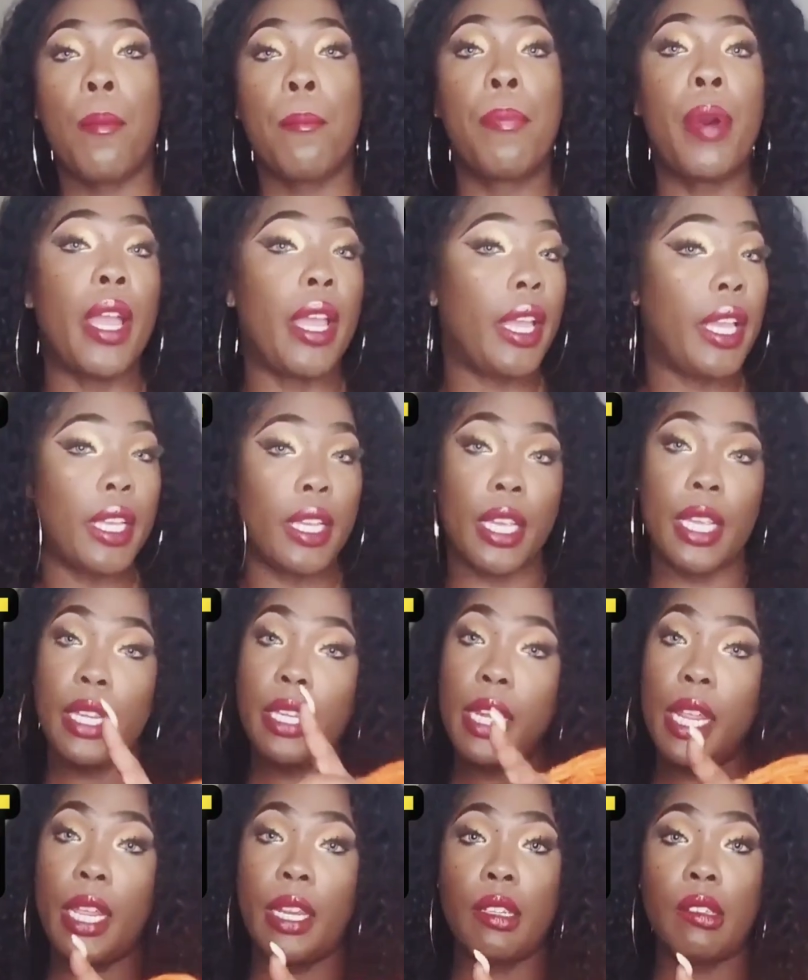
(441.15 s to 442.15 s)
But it
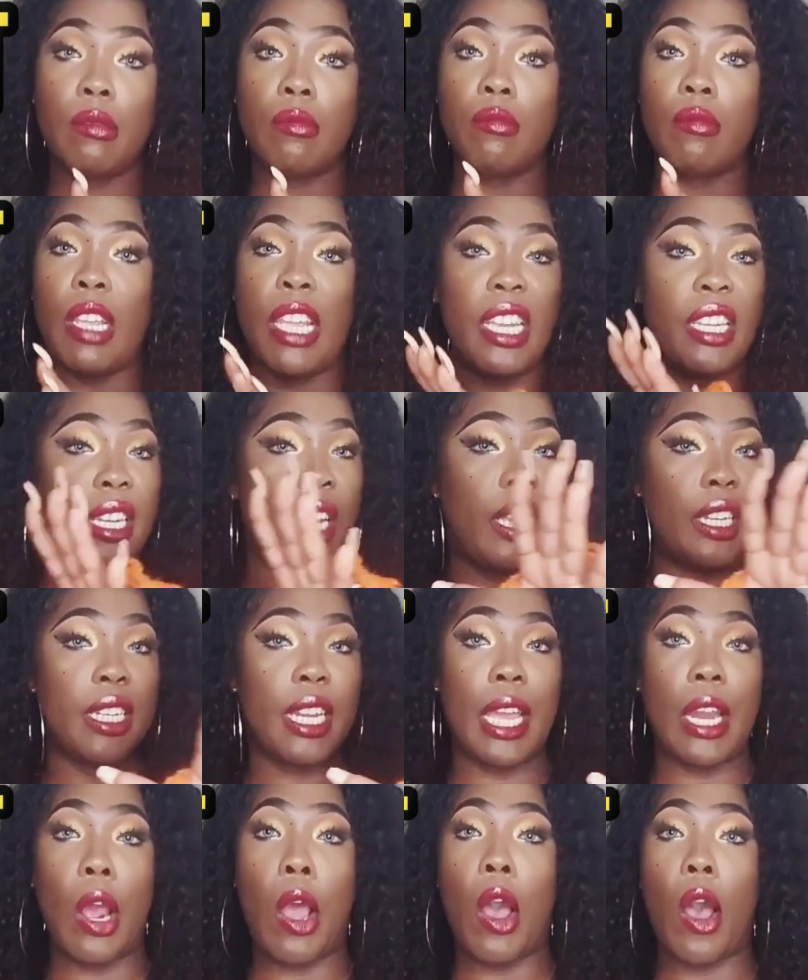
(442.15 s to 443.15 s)
didn't
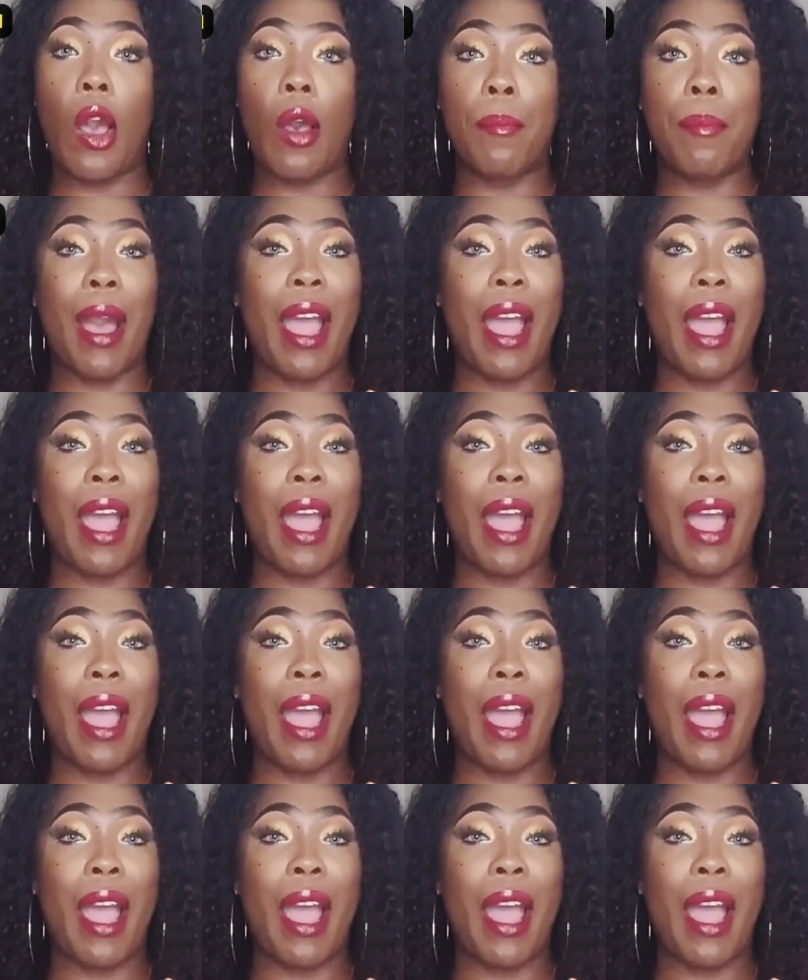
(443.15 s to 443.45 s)
at all.